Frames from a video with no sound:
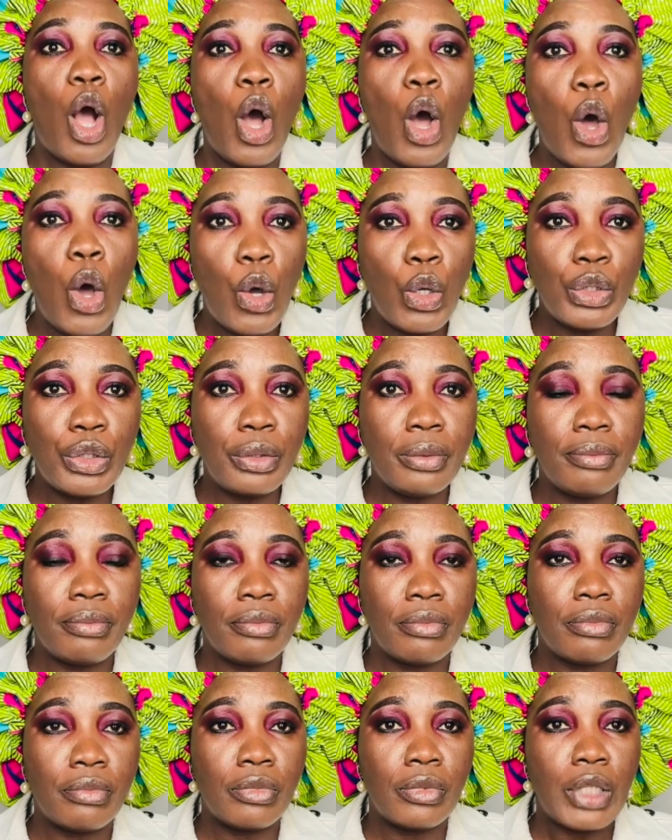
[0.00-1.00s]
on
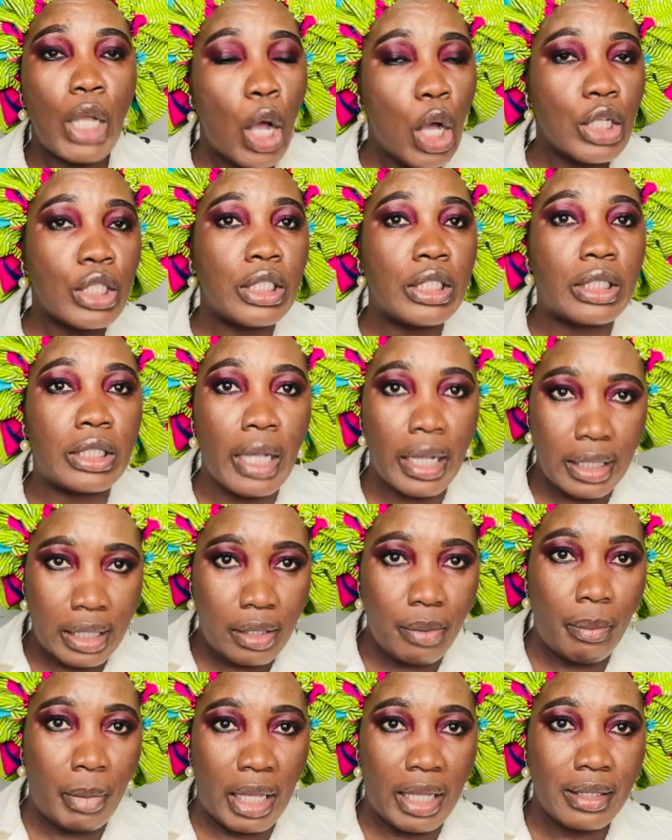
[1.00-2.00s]
a
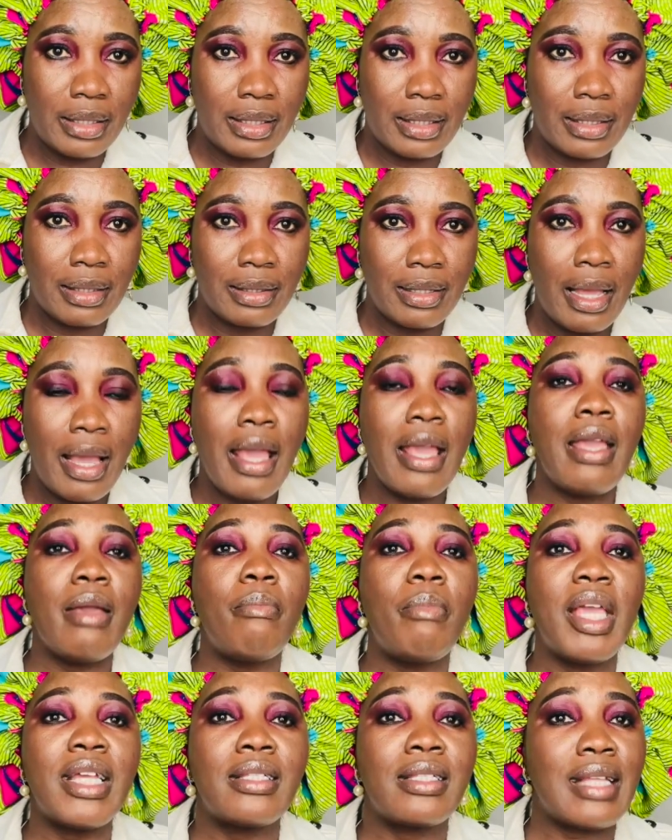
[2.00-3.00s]
document, it
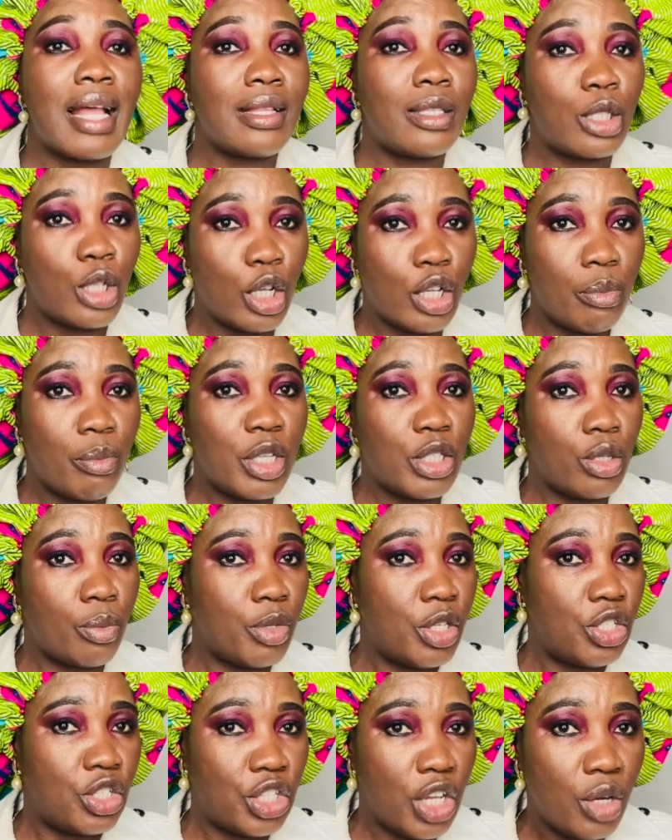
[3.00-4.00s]
makes that document to
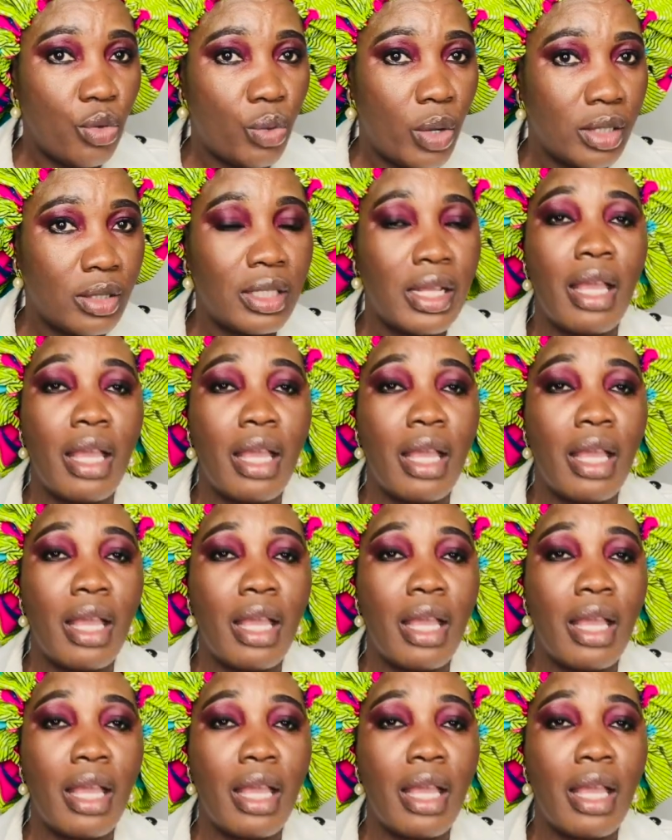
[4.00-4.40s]
be genuine.